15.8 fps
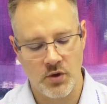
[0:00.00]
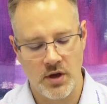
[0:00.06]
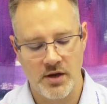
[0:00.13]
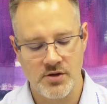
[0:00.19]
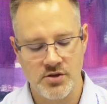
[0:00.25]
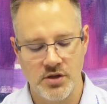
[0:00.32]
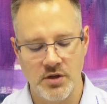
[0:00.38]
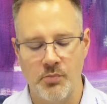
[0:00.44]
we
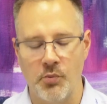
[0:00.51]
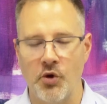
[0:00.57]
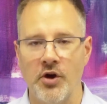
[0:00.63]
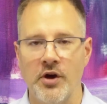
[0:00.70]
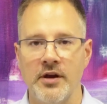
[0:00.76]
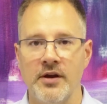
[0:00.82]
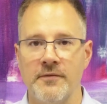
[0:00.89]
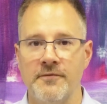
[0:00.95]
actually
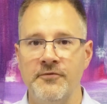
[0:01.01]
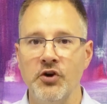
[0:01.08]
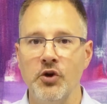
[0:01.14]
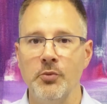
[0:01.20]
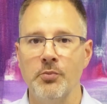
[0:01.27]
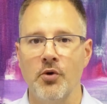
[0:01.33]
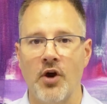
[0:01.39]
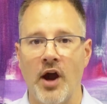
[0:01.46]
put a
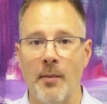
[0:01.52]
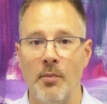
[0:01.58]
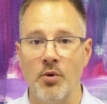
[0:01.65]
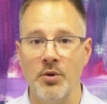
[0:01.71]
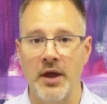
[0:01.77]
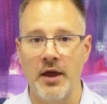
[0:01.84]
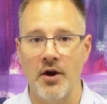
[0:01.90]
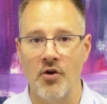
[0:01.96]
field
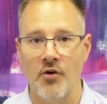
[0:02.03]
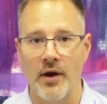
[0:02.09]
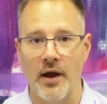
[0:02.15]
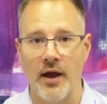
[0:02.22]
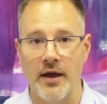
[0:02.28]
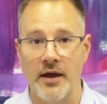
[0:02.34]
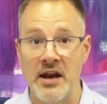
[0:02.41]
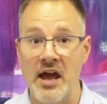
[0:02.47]
programmable gate
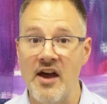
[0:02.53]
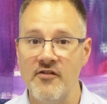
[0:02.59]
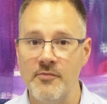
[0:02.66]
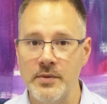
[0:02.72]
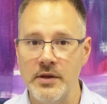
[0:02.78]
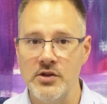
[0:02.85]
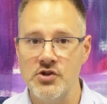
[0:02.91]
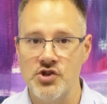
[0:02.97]
array, an
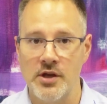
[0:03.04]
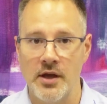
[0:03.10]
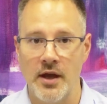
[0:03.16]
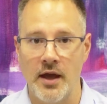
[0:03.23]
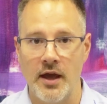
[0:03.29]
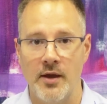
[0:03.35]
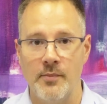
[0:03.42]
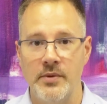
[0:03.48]

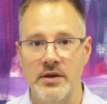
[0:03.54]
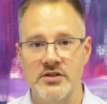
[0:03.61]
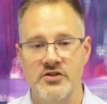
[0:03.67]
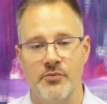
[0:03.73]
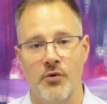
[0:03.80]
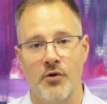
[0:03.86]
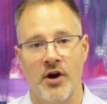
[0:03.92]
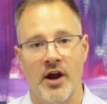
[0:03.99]
FPGA, piece
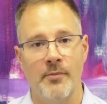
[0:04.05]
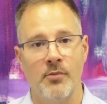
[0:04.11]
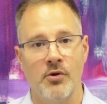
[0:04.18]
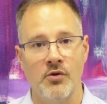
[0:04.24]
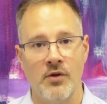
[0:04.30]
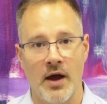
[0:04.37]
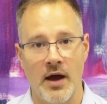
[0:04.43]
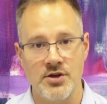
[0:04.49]
of
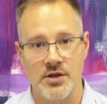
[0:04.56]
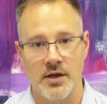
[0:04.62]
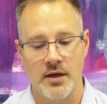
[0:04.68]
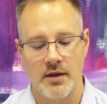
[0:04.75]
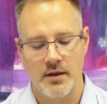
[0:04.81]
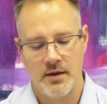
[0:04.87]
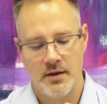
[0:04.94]
programmable logic,